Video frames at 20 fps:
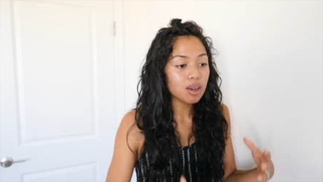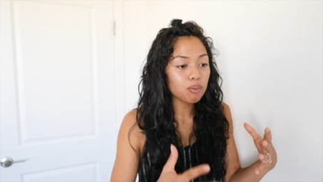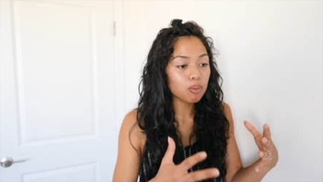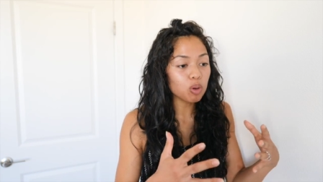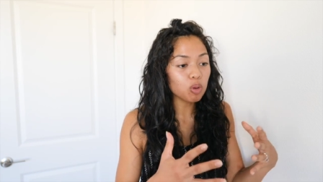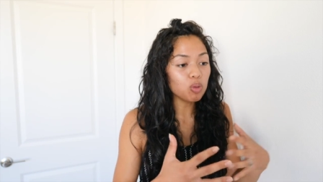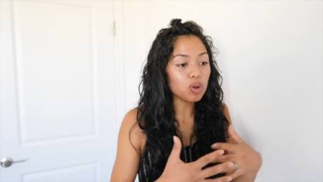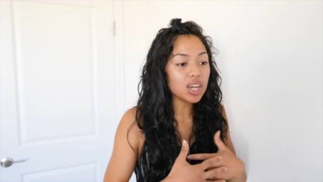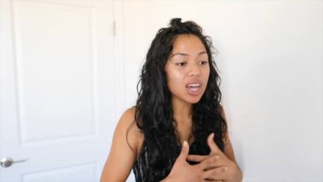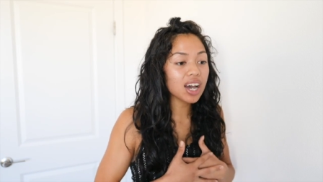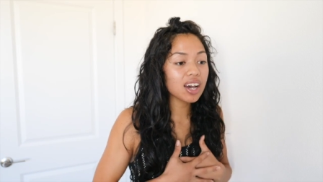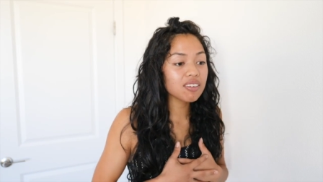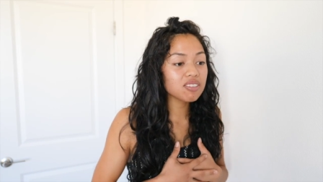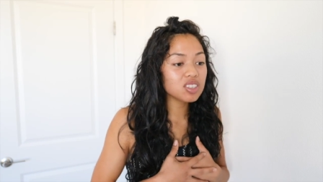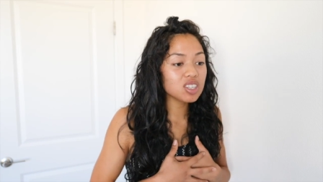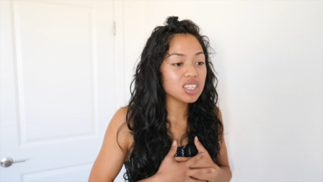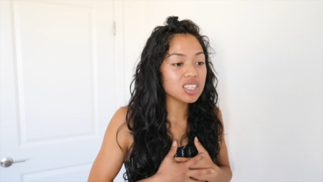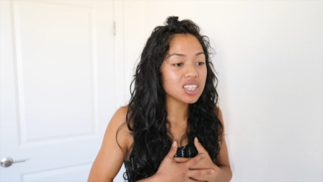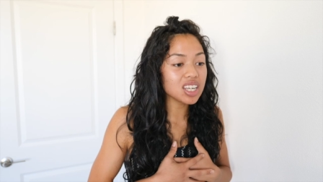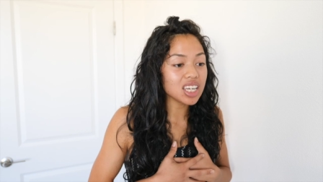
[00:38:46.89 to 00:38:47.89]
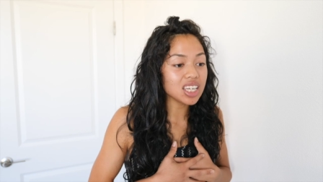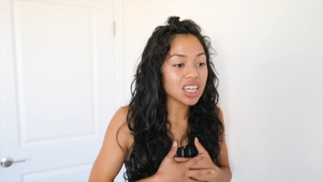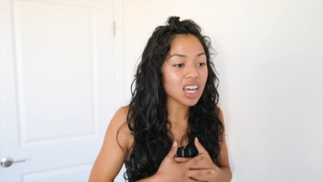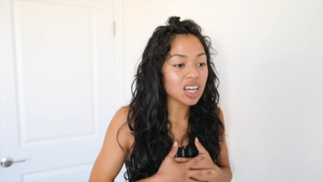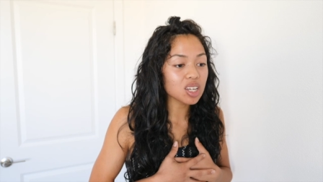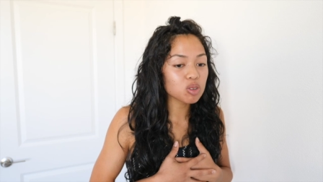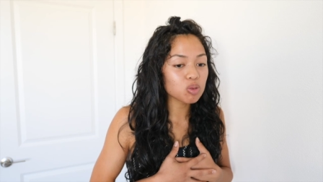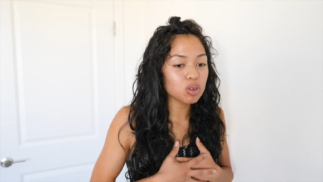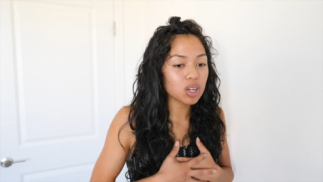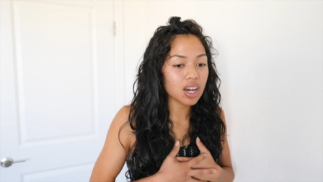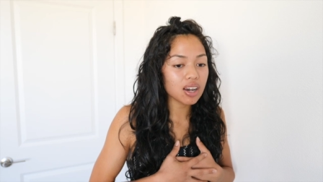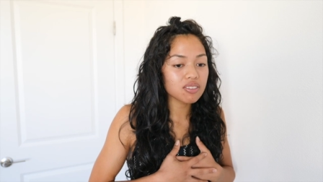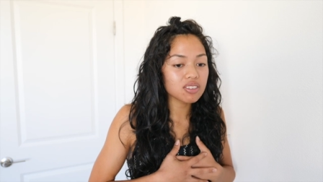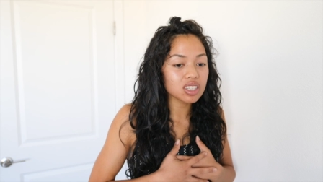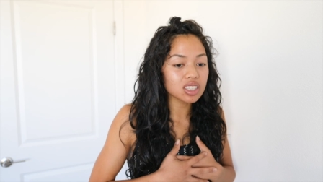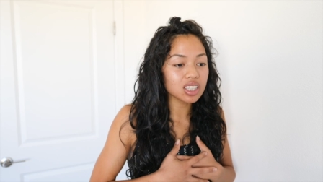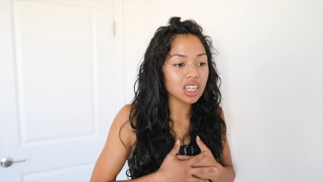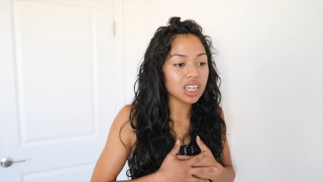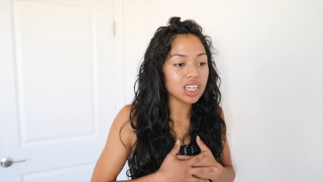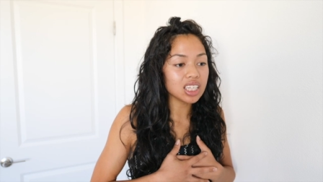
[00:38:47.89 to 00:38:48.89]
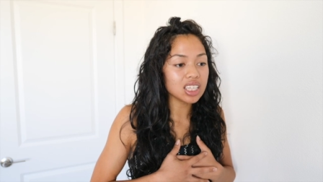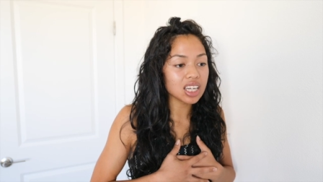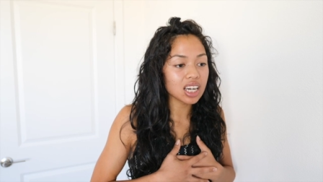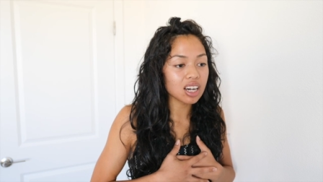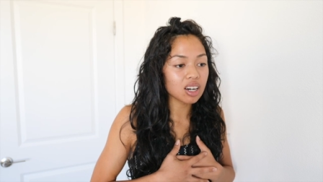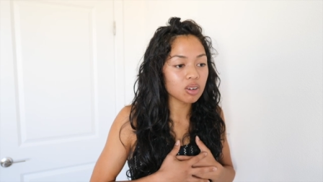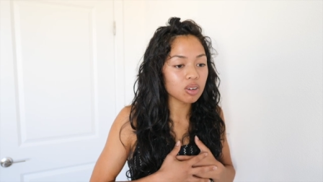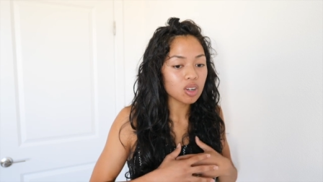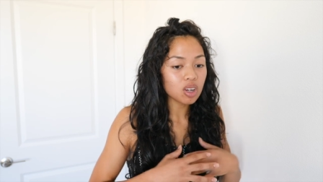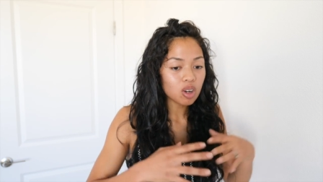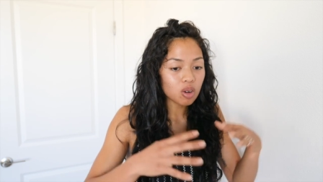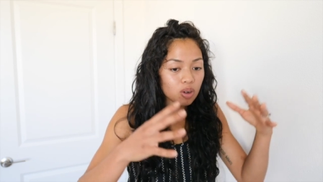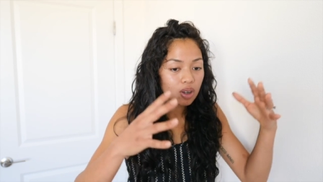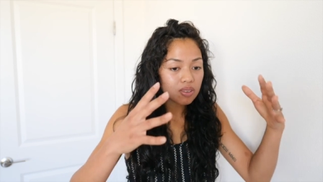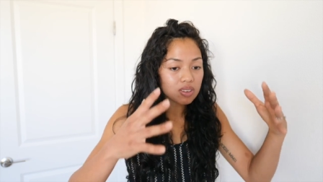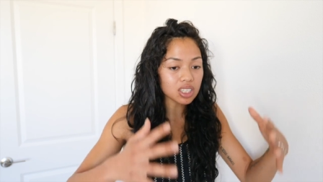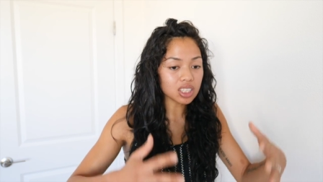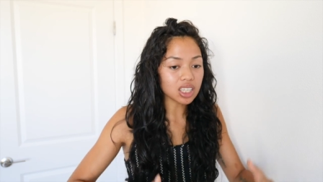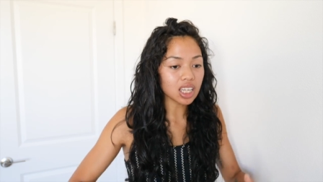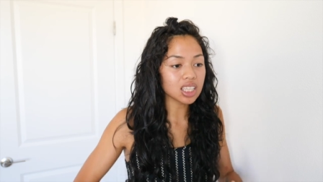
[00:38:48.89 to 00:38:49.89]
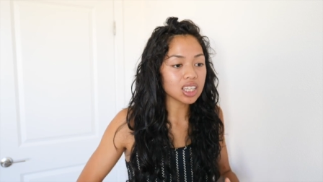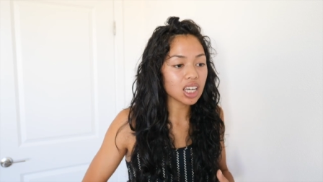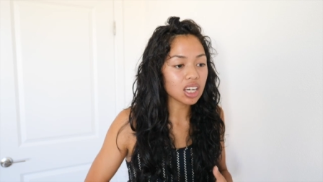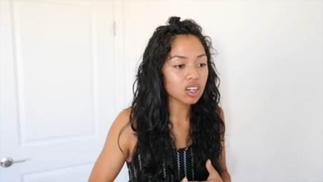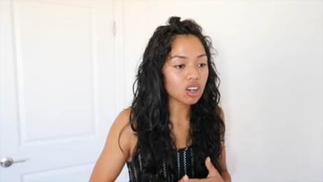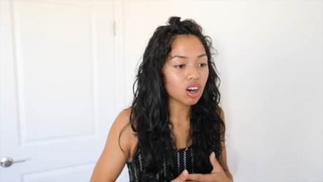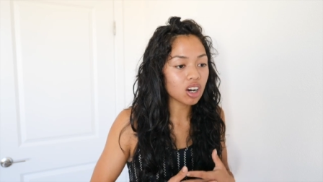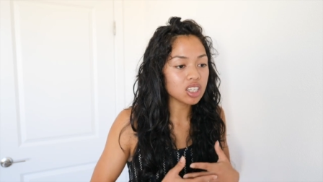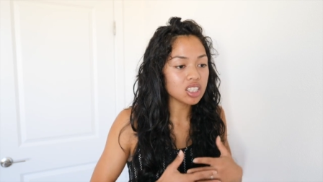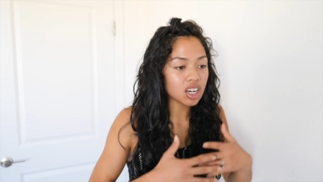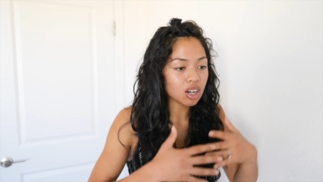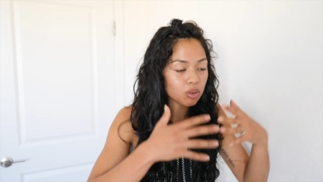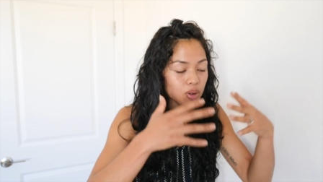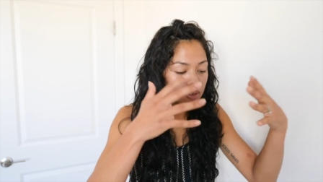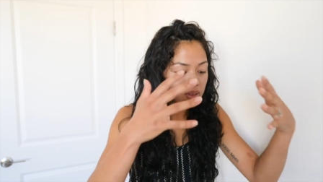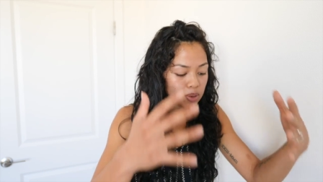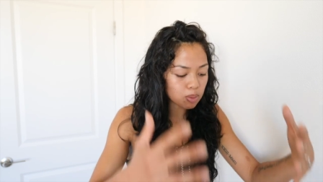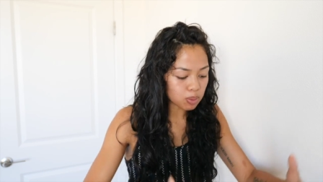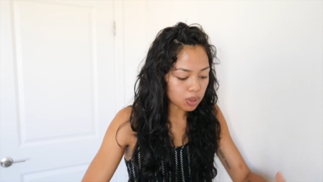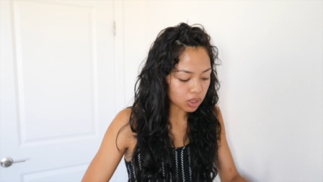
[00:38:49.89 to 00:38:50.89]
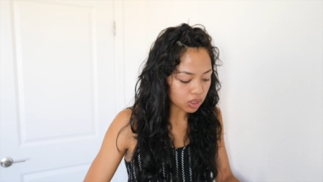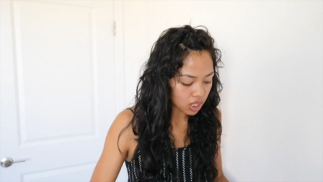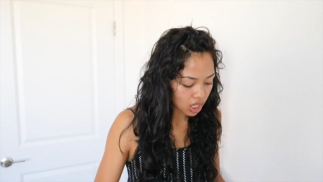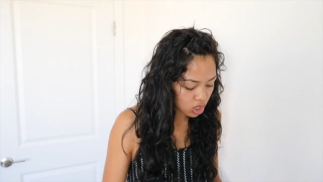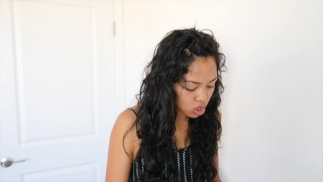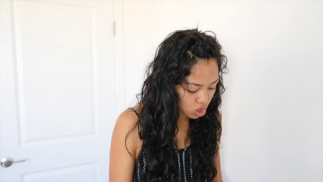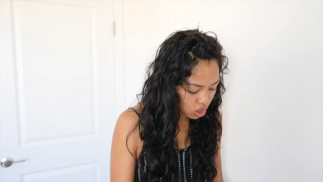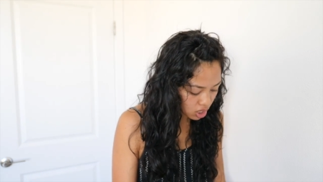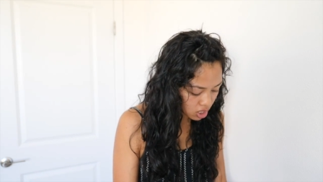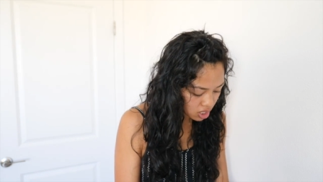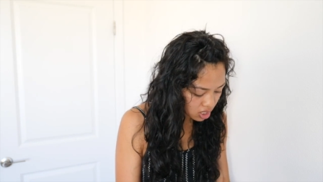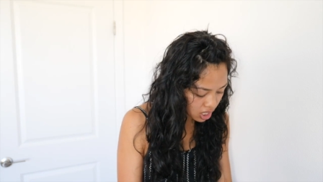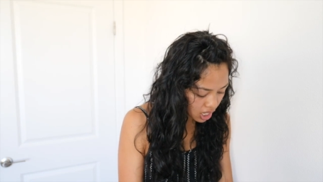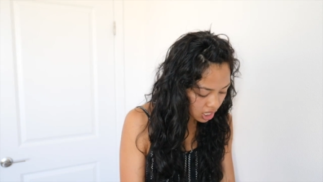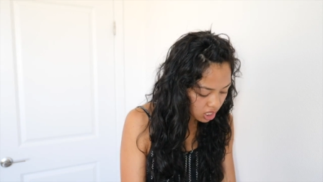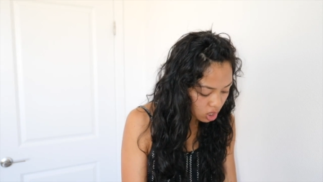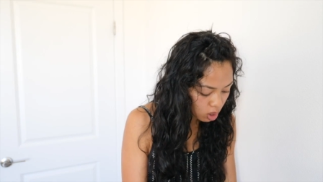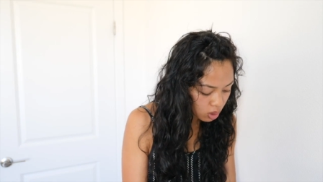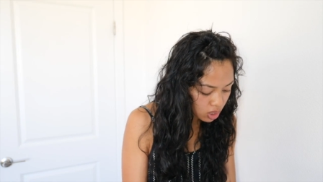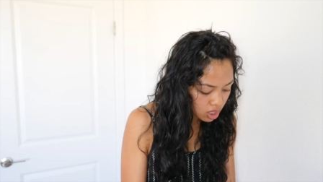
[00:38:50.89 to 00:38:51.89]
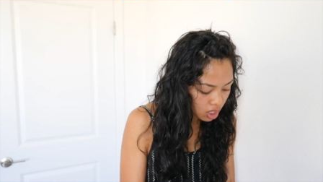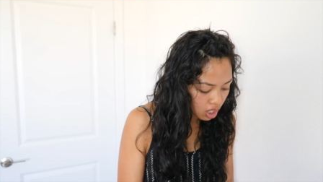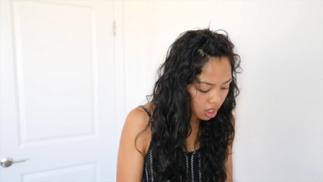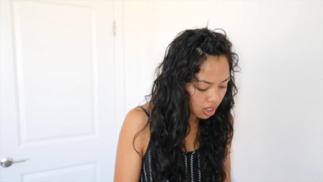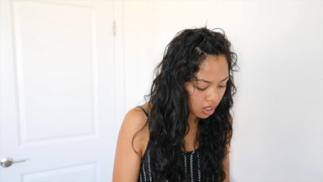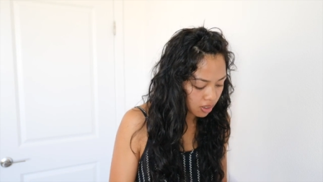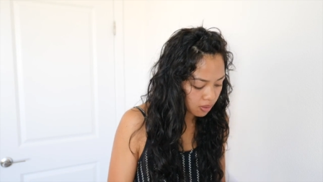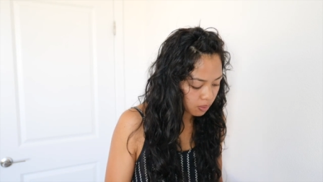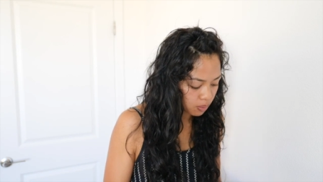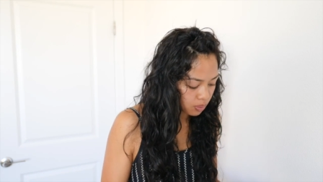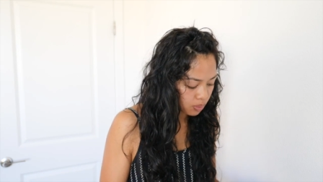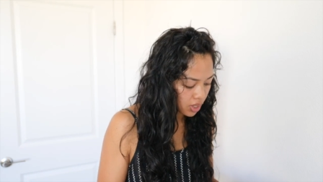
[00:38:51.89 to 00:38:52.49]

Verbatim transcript: But we have to say yes. We have to let it down. We have to let that guard down. We have to build that trust. I know it's hard.